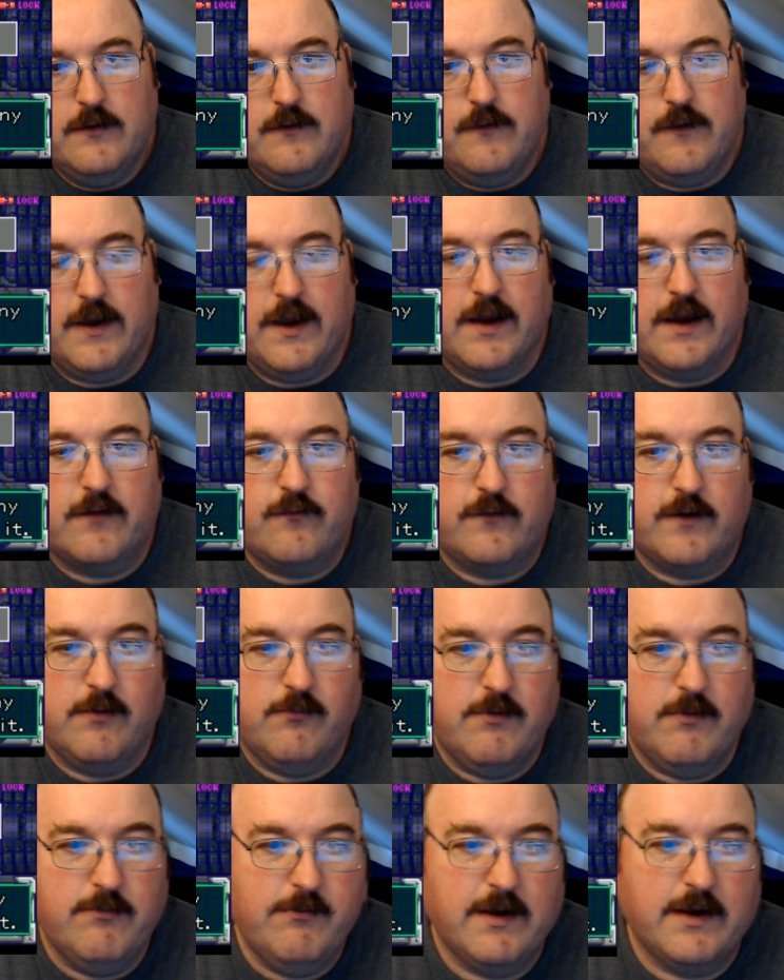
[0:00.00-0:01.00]
The X can
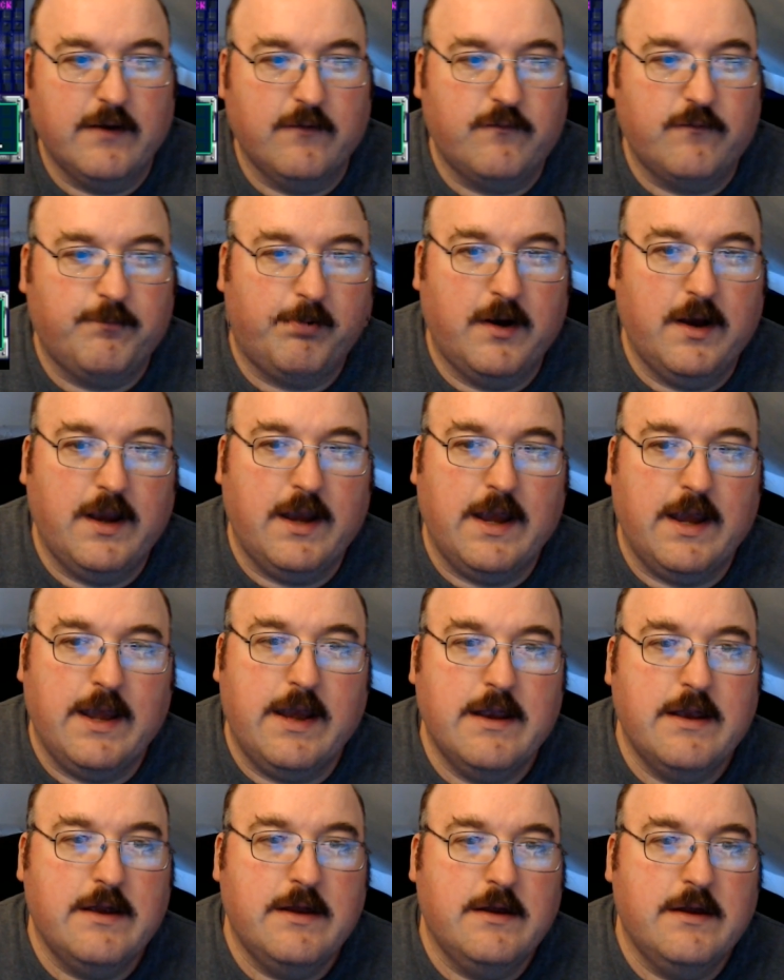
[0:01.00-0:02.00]
mimic its prey.
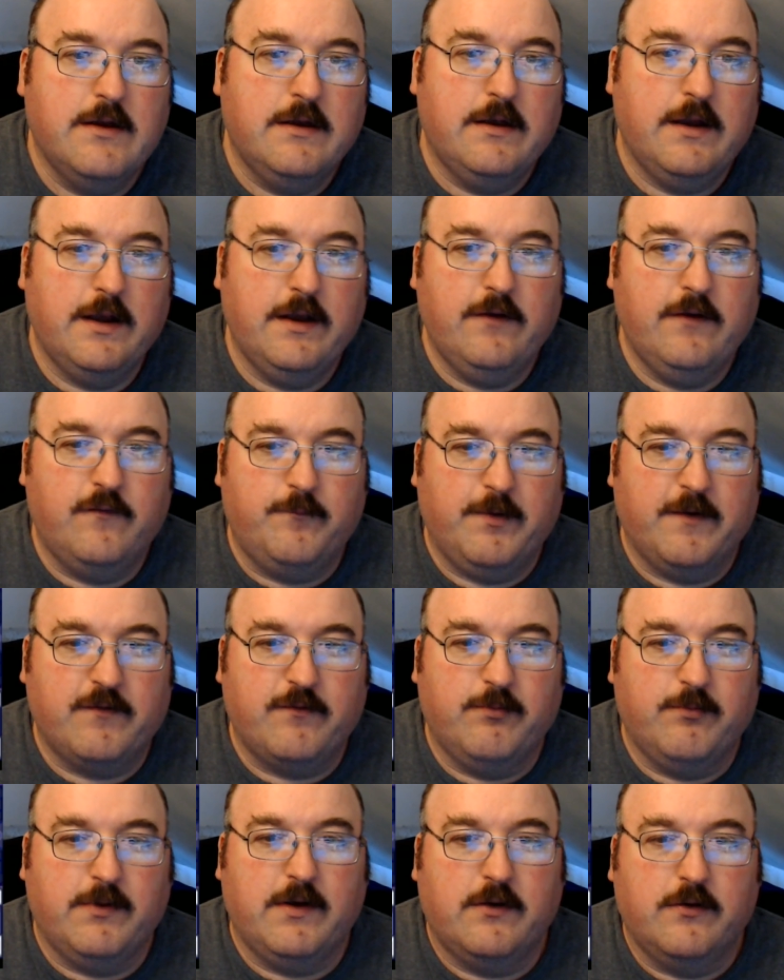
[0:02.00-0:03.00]
Any
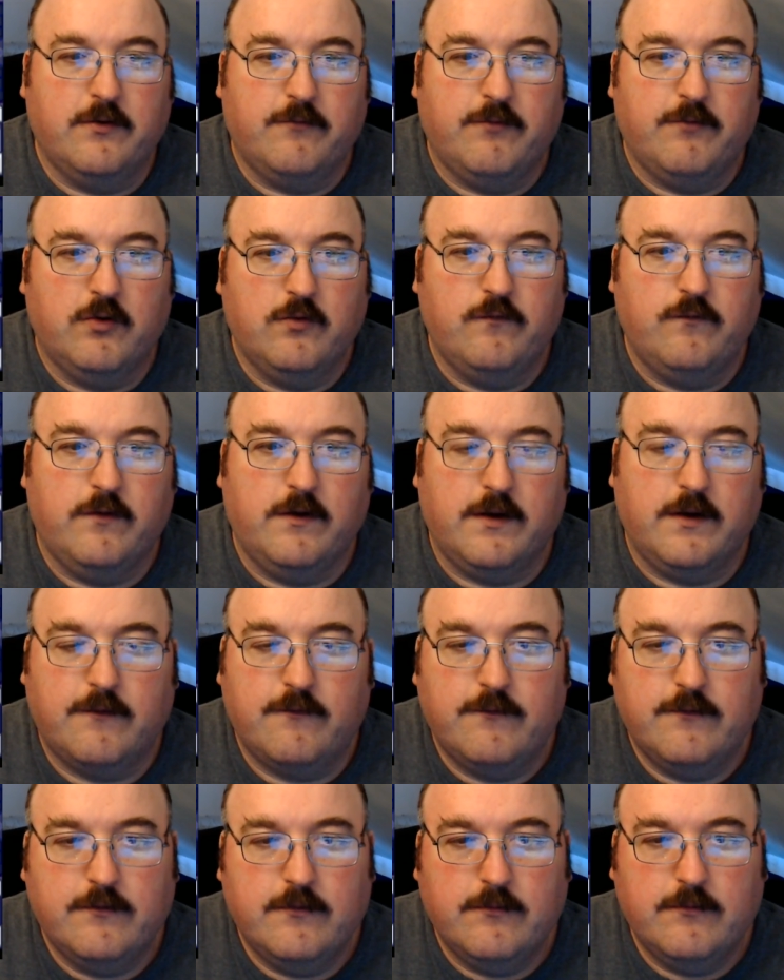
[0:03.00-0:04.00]
specimen could have hosted
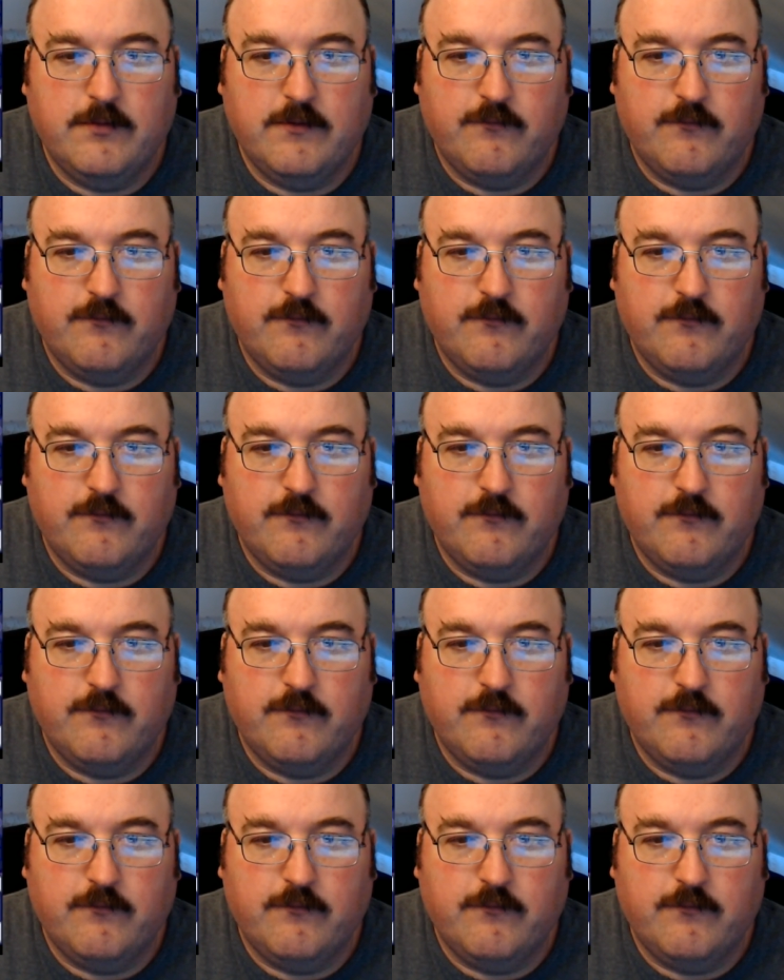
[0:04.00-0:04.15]
it.